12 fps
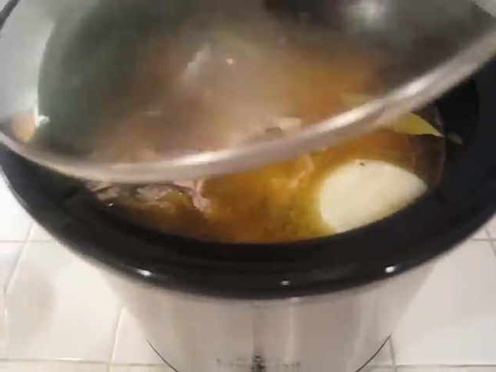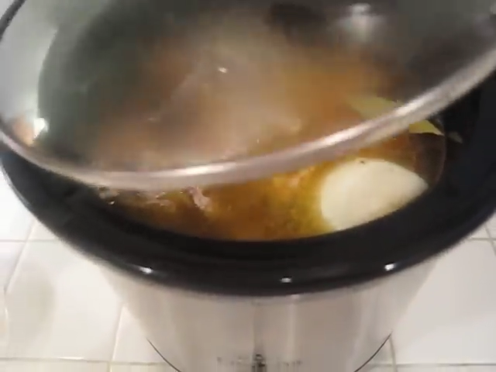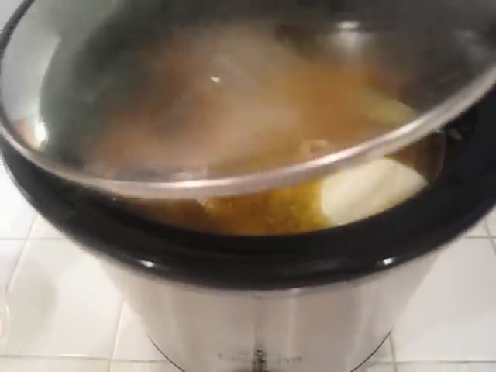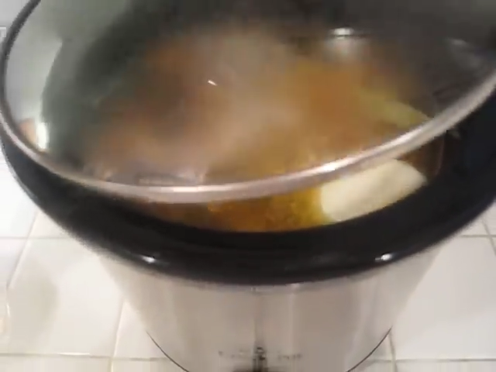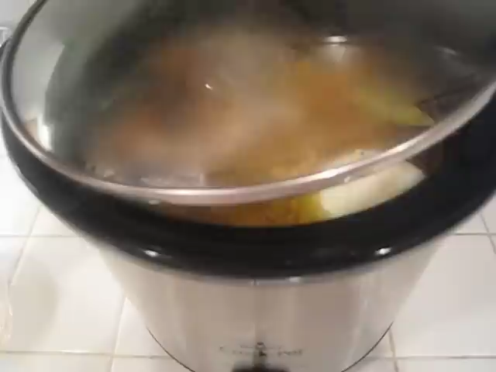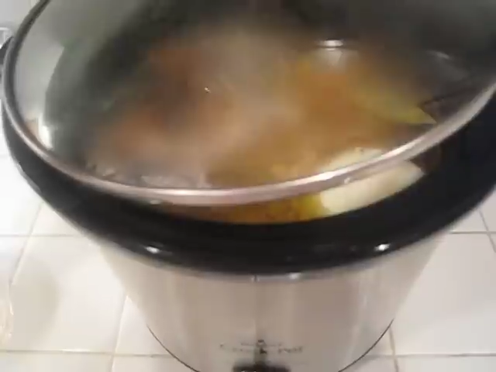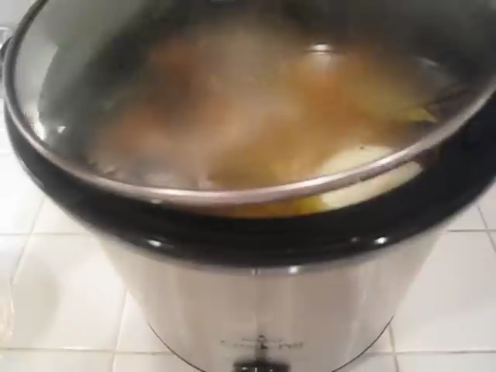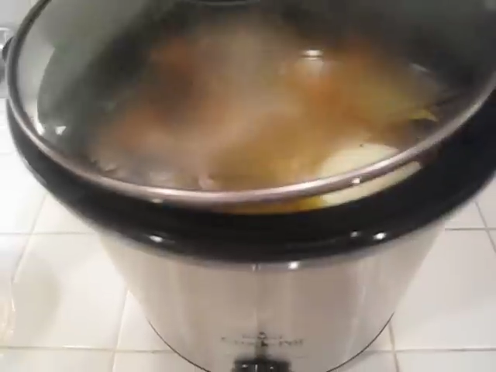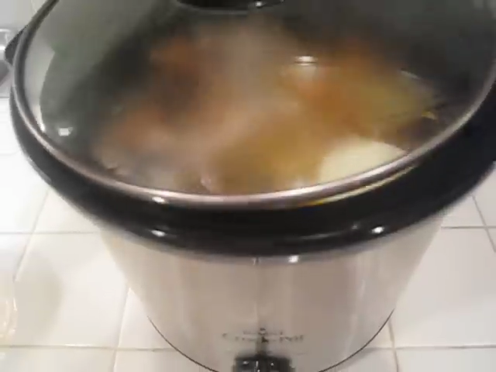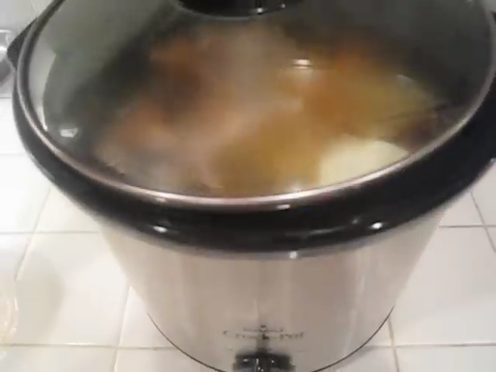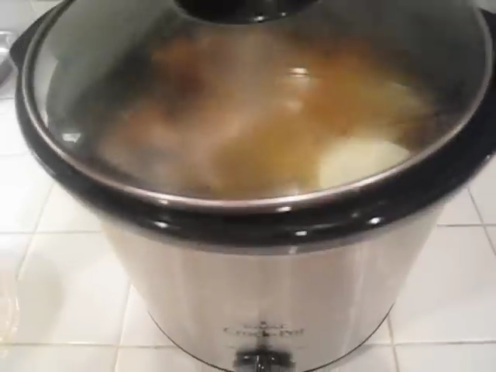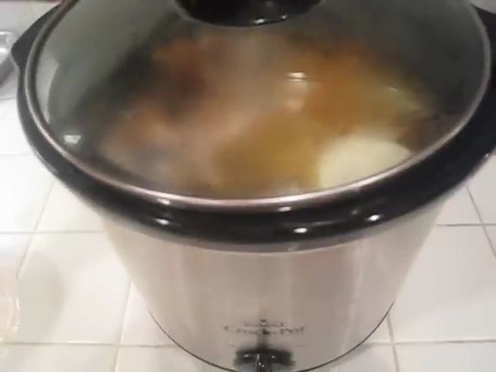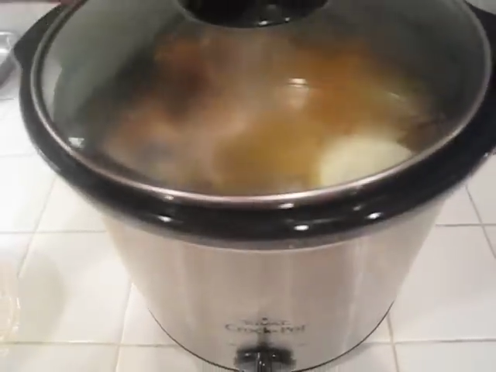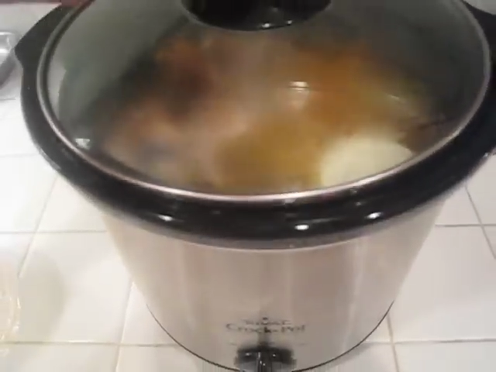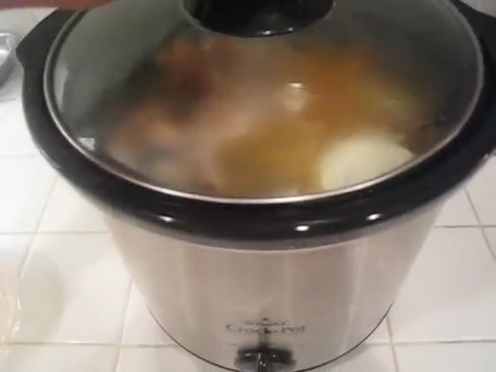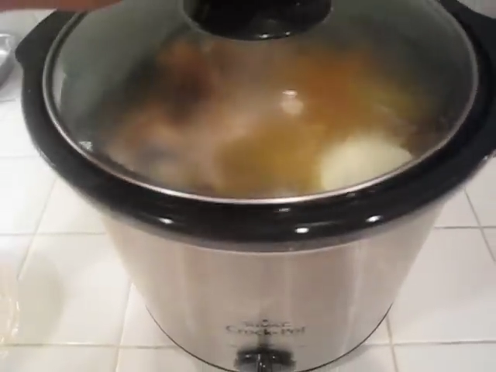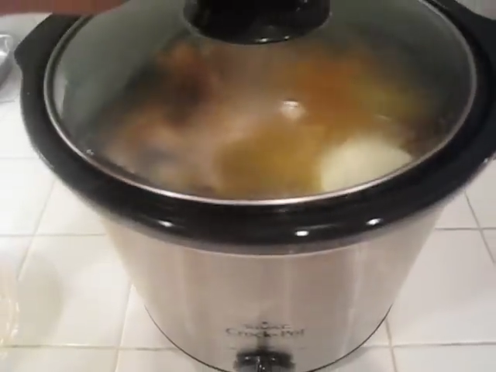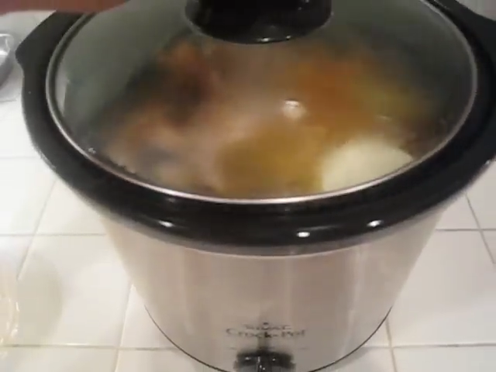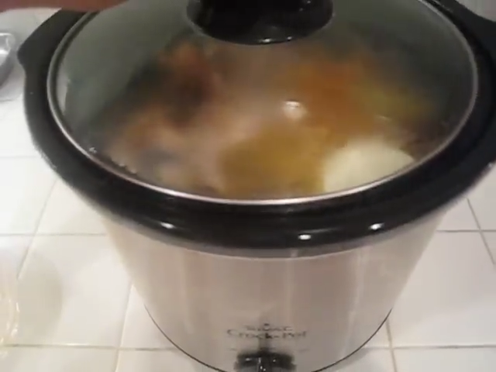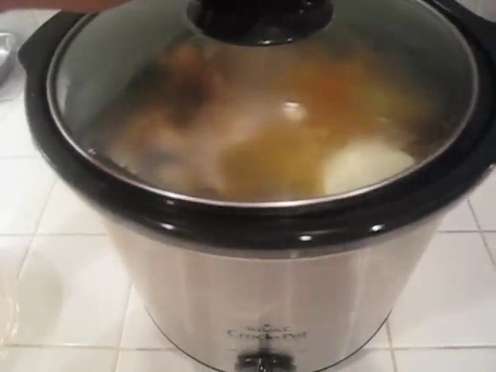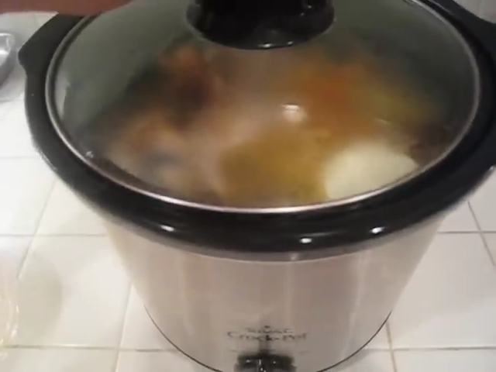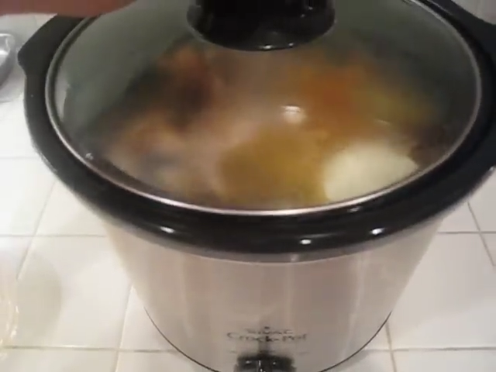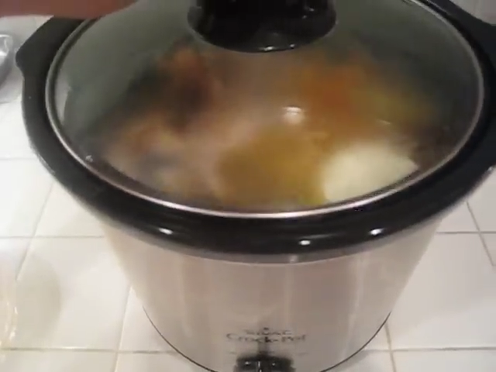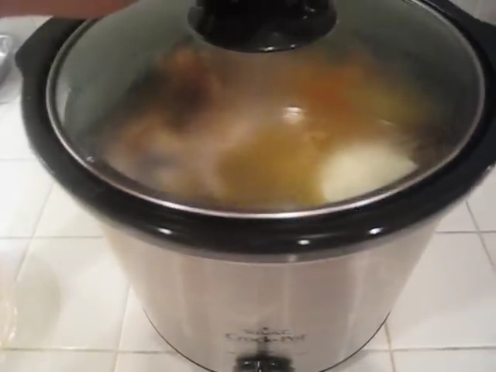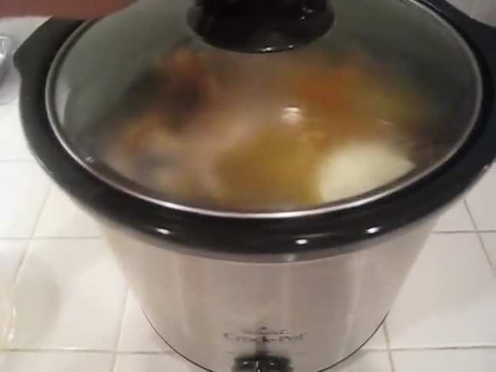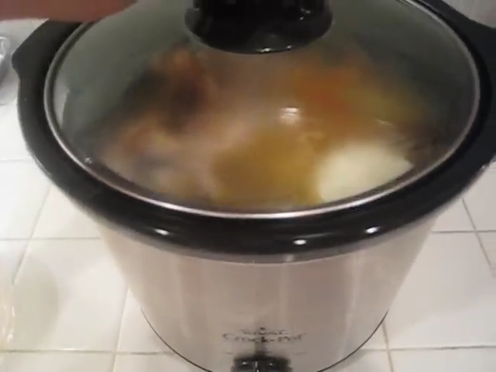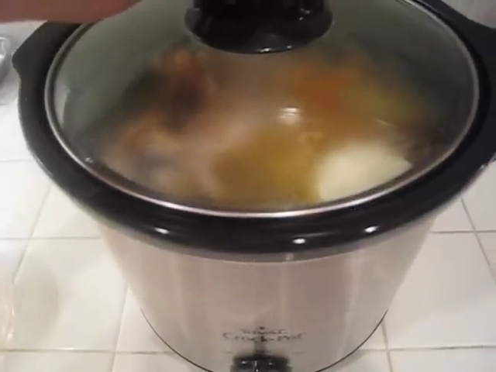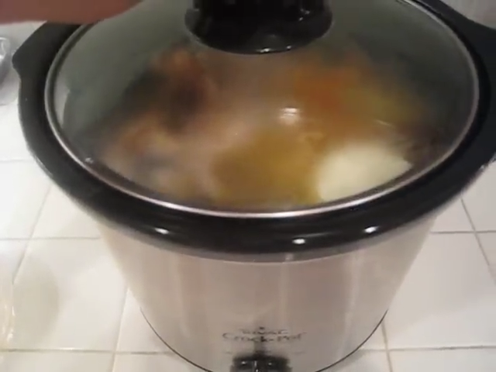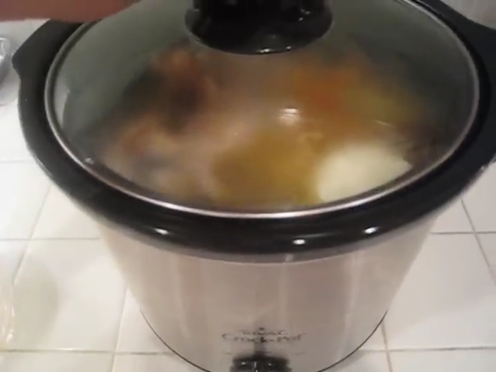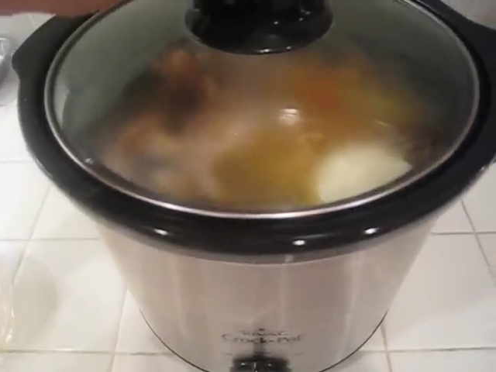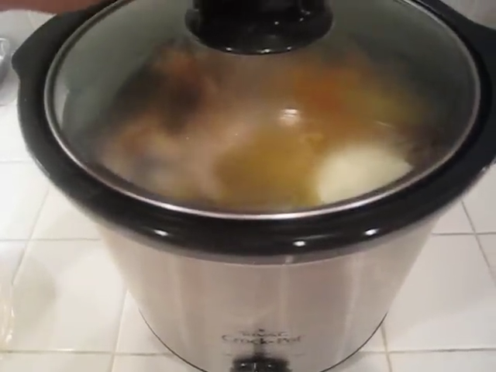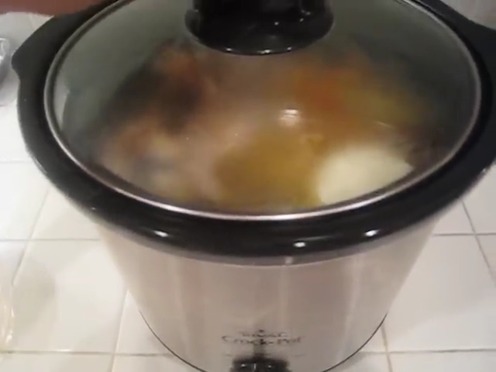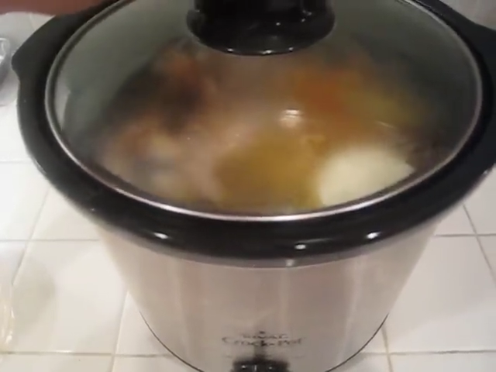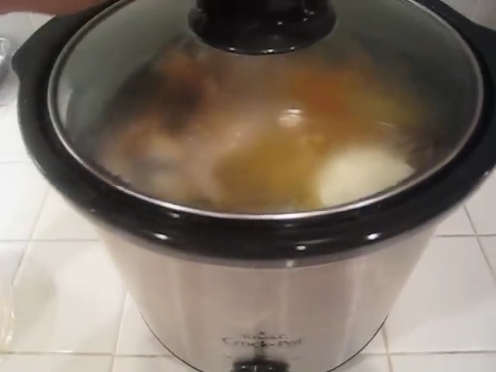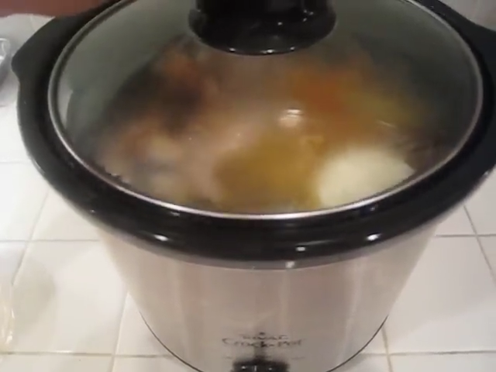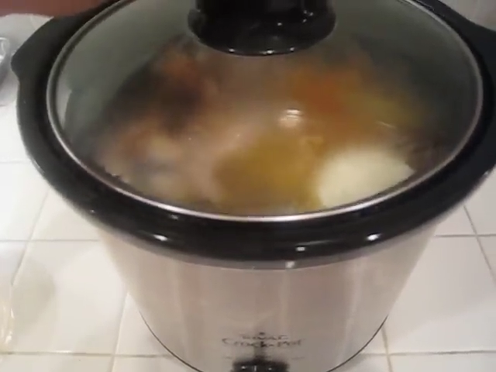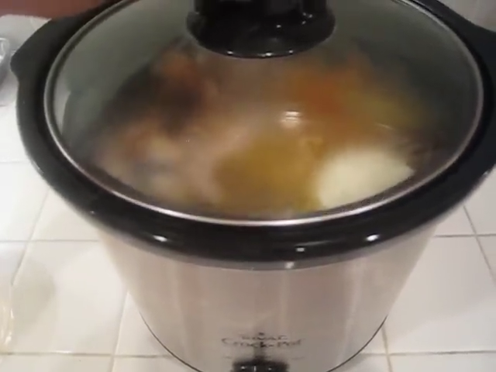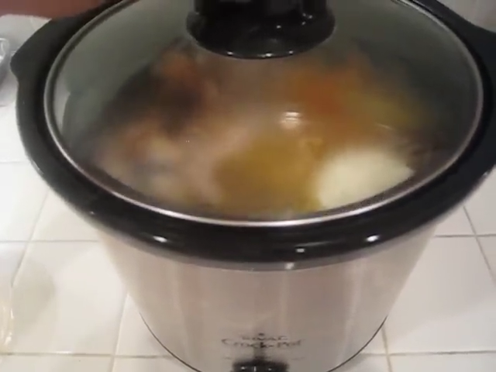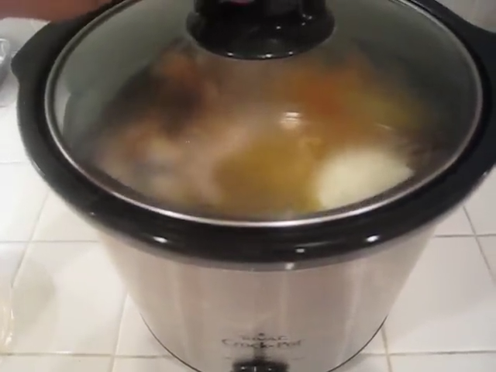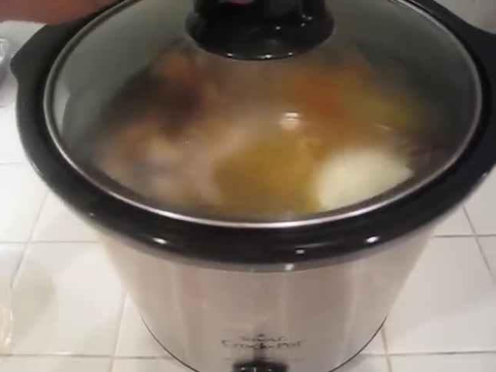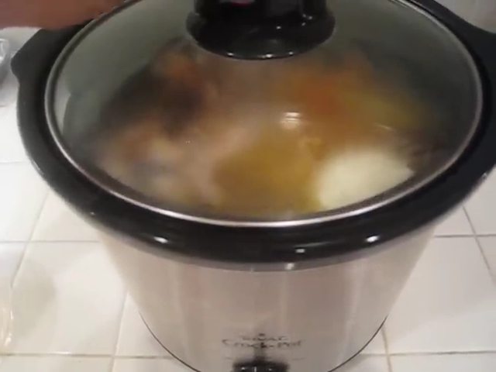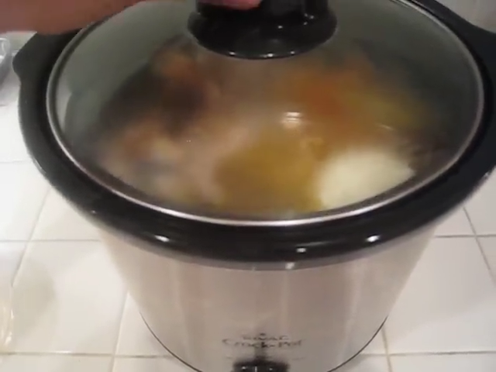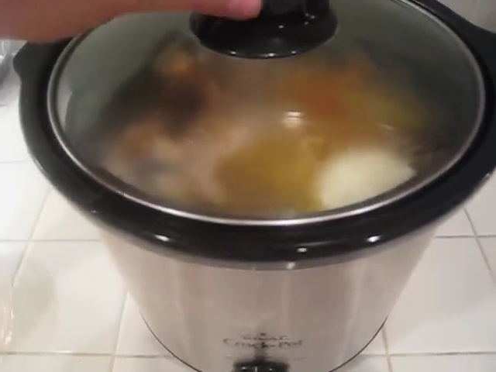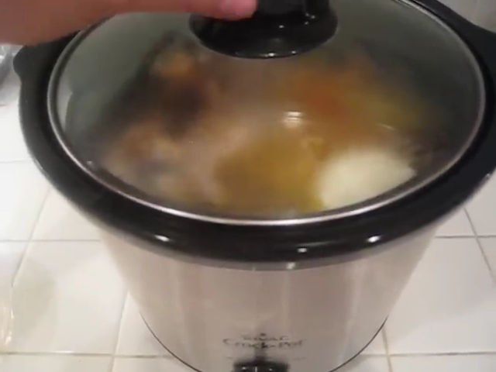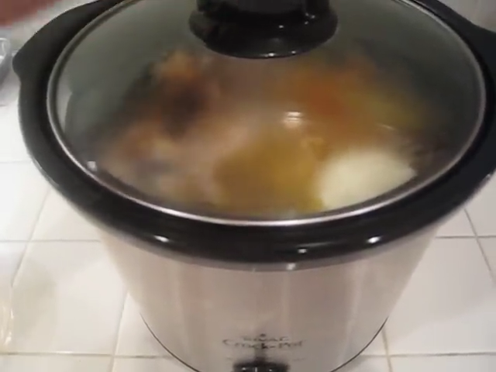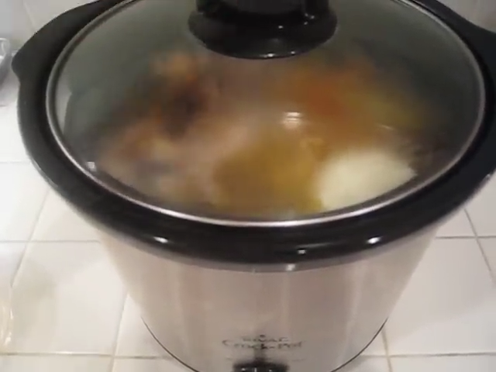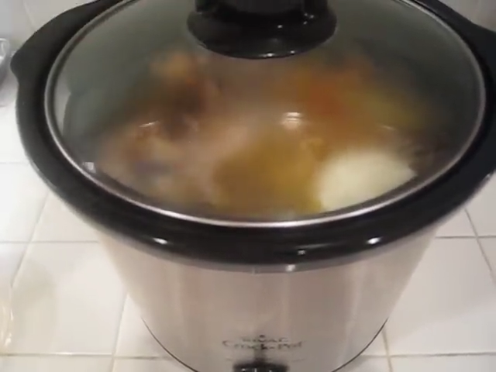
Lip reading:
[unreadable: no face in view]